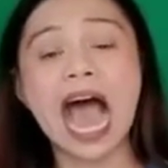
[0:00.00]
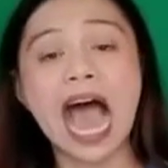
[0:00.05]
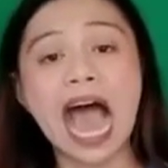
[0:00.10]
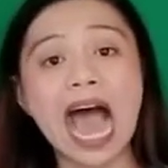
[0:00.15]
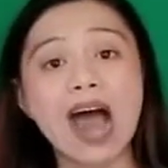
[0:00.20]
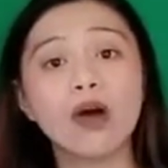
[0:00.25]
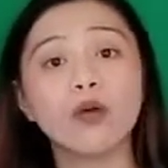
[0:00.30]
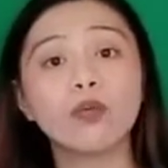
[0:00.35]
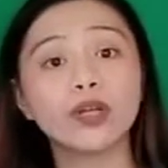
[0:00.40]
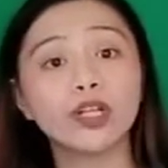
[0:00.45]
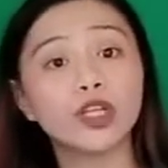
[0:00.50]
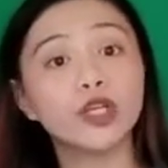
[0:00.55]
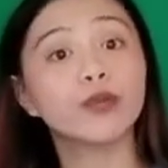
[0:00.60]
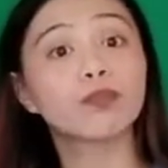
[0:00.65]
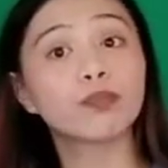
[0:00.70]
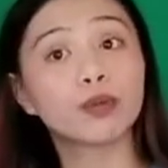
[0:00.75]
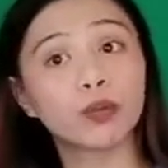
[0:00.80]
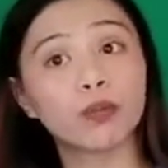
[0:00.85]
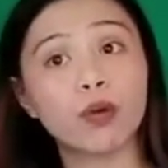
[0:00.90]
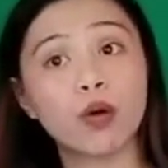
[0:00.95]
How will you
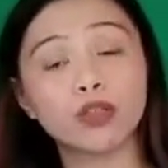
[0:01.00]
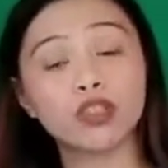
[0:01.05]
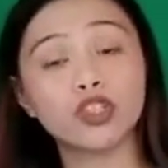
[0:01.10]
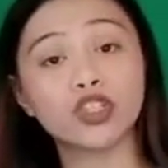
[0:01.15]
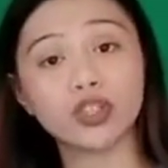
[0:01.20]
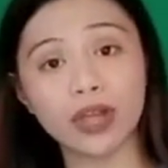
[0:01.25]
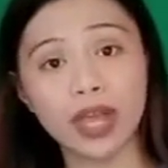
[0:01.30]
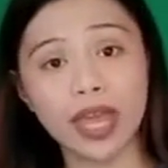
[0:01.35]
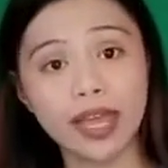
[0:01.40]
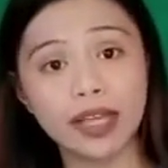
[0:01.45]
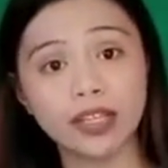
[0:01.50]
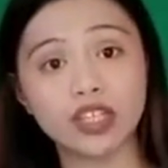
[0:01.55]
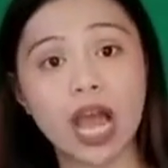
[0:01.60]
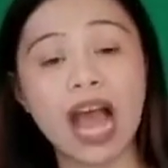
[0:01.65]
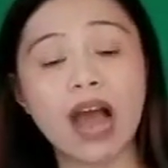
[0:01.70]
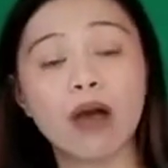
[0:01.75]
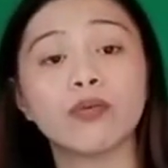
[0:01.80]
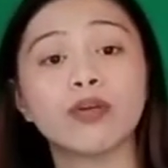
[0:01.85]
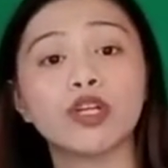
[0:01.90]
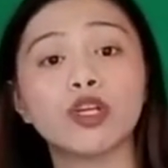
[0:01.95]
promote change?
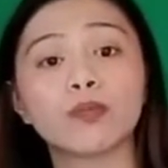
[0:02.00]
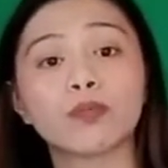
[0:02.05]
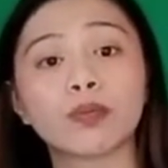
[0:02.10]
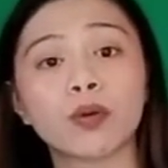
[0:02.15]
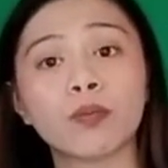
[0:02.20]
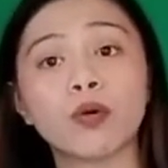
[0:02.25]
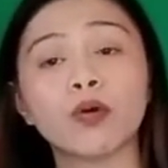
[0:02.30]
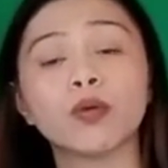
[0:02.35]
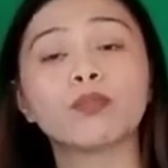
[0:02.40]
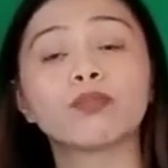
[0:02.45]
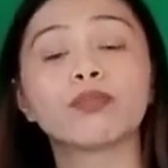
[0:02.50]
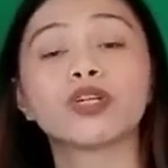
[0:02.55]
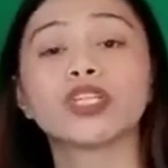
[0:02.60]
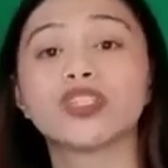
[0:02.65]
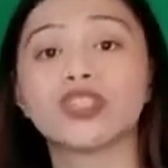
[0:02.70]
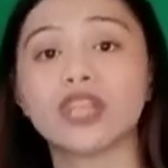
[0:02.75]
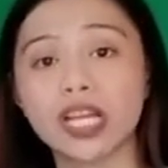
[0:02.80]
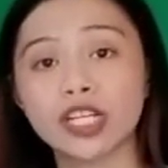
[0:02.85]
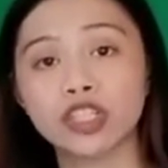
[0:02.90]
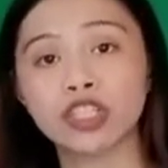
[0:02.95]
How will you promote
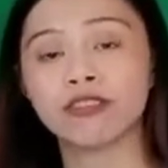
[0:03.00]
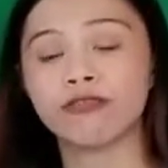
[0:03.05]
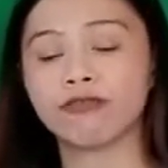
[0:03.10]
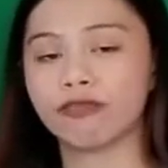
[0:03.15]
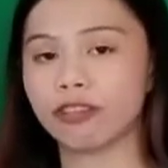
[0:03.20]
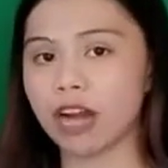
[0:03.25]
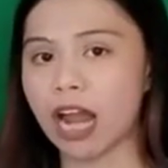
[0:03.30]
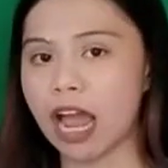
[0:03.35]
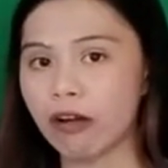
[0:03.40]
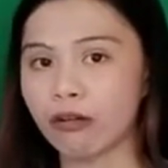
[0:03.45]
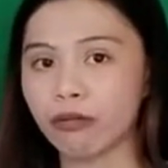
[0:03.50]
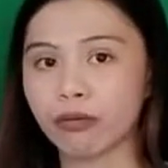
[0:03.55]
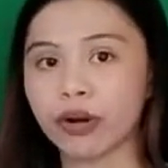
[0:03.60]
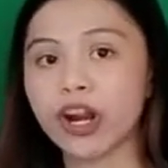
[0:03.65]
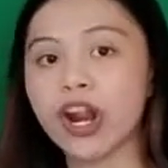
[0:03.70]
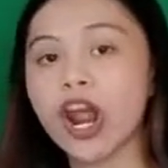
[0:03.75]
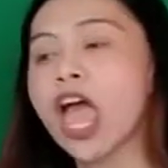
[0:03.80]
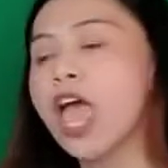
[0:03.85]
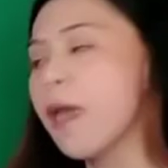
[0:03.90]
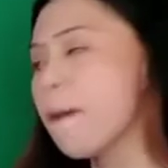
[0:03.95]
protection for
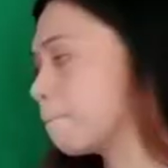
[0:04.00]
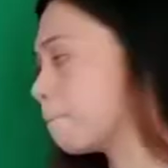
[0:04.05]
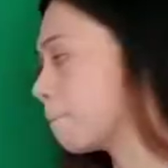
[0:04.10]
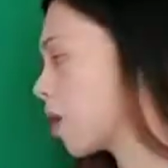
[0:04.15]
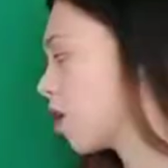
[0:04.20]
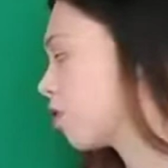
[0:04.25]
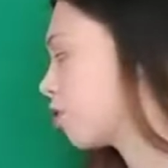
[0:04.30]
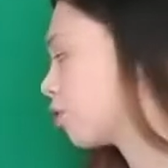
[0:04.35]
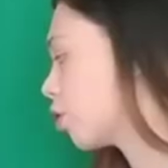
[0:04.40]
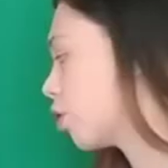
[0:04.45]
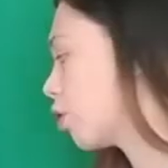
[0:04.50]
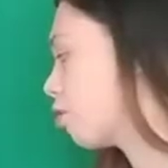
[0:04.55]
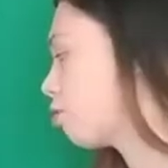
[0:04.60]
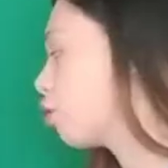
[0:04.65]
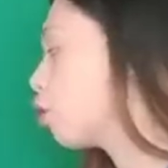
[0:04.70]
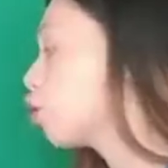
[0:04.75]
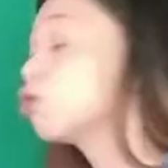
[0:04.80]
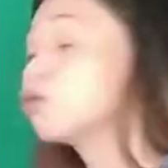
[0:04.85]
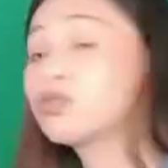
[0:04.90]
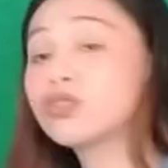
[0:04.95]
our Mother Earth
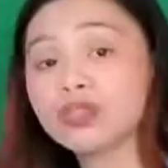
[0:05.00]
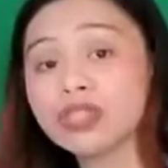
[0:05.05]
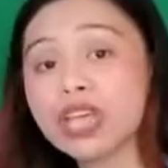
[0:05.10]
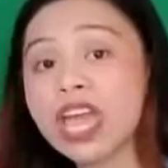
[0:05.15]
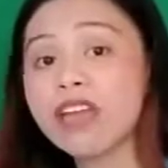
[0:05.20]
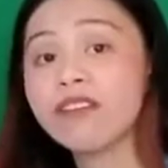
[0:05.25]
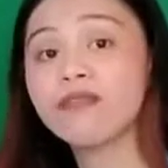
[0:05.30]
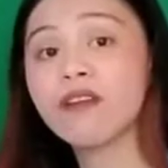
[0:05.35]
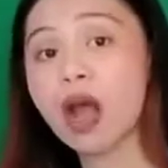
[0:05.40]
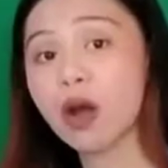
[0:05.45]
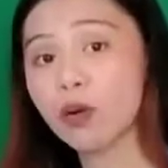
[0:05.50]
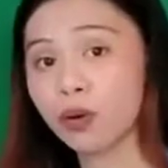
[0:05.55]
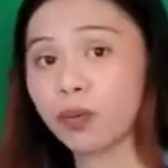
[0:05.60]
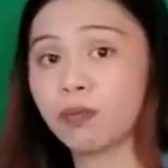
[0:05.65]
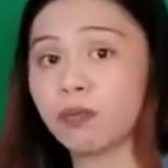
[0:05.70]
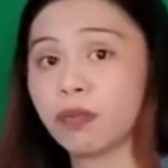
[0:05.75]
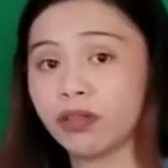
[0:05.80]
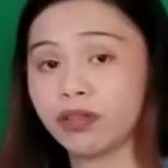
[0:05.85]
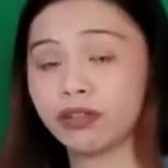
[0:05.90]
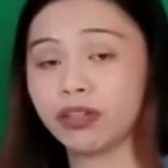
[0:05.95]
to save our
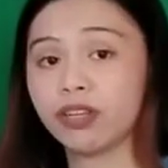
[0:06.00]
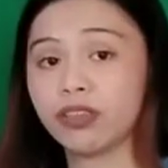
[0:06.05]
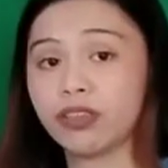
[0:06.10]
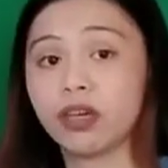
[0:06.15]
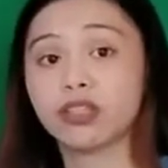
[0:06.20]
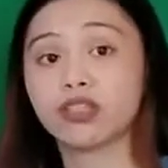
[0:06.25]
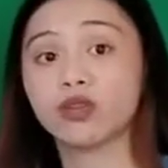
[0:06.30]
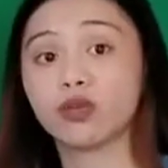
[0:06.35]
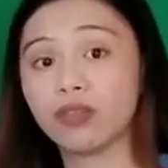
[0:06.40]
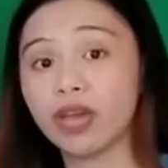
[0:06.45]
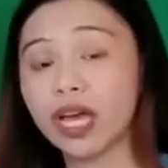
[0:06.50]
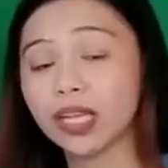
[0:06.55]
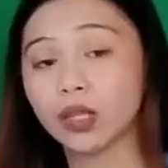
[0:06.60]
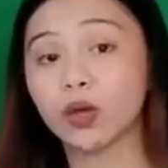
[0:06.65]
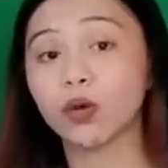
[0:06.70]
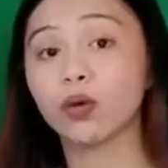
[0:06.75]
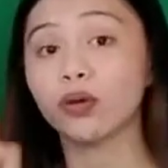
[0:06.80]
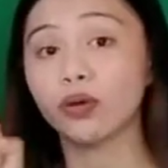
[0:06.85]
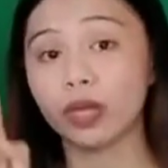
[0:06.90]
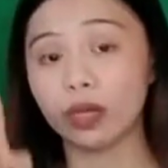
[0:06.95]
Mother Earth? So that
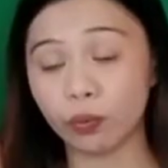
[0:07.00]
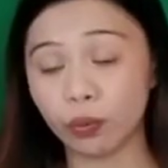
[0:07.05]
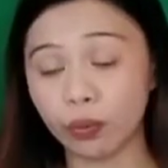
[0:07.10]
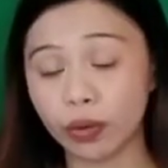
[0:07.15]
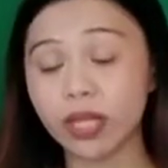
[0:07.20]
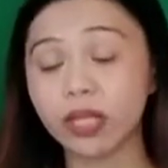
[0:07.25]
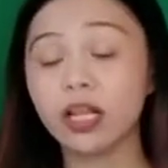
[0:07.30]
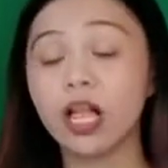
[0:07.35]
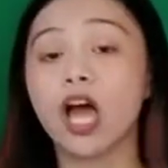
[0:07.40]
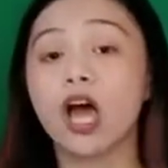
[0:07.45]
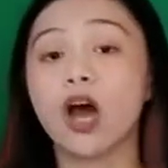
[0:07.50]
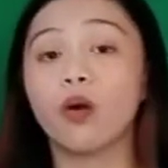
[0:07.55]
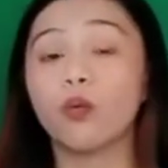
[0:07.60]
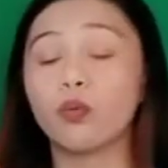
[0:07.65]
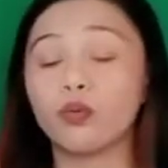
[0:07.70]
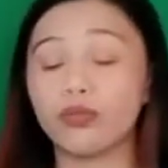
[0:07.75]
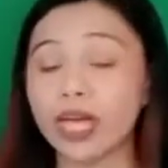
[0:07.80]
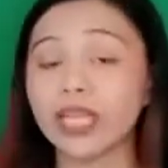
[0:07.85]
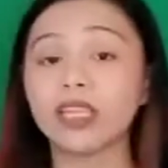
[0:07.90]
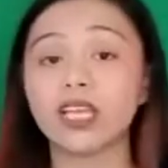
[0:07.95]

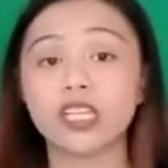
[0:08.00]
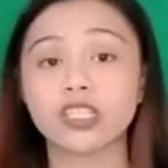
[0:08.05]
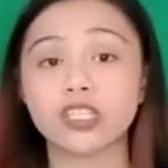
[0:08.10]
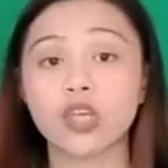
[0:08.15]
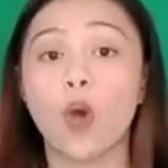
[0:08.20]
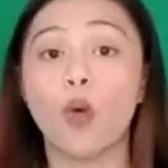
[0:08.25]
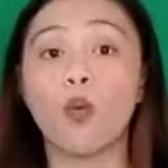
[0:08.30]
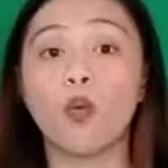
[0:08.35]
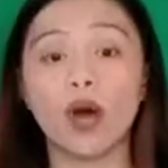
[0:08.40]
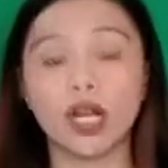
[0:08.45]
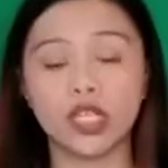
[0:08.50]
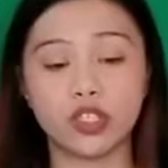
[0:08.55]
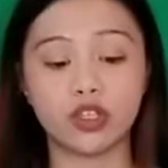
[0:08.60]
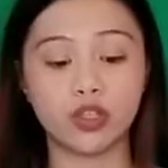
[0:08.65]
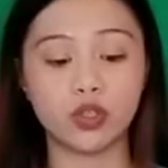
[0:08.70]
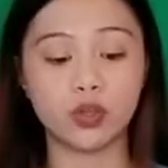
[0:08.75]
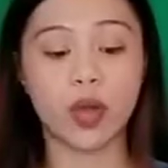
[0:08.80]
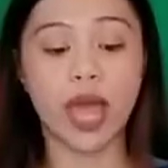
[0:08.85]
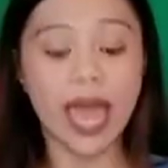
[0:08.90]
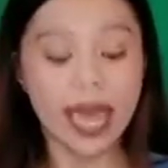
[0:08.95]
is what
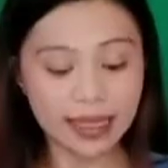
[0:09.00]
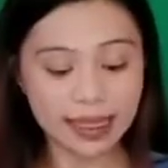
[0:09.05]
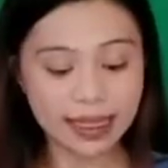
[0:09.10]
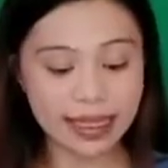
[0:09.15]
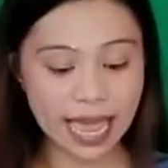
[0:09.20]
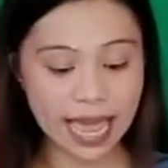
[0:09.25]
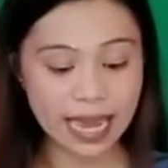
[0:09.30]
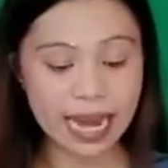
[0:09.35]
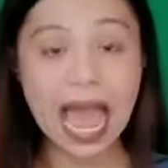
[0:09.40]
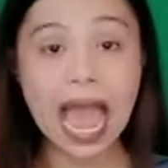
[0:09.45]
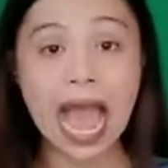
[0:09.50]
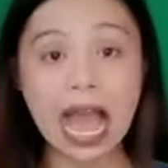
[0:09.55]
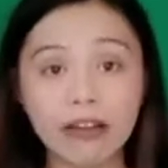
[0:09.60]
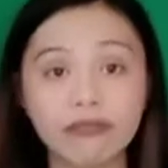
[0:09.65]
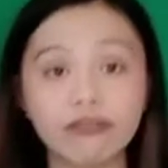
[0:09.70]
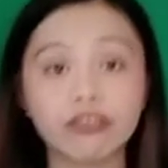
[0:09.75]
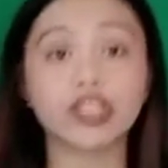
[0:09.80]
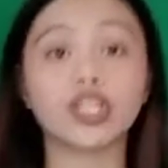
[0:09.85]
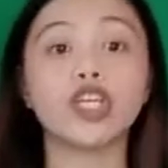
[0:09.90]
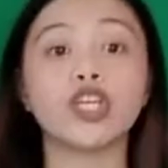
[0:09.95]
you do. And then
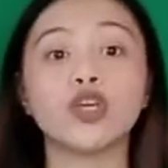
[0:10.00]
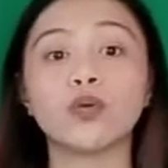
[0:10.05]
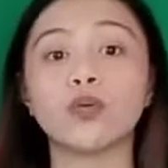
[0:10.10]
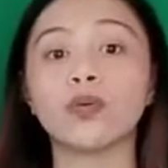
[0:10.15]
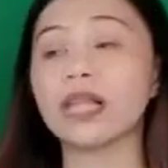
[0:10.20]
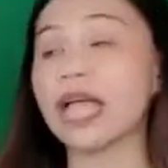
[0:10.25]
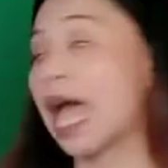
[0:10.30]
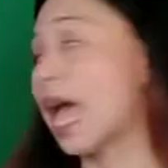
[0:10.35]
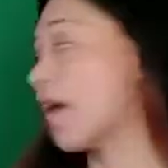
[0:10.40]
after you will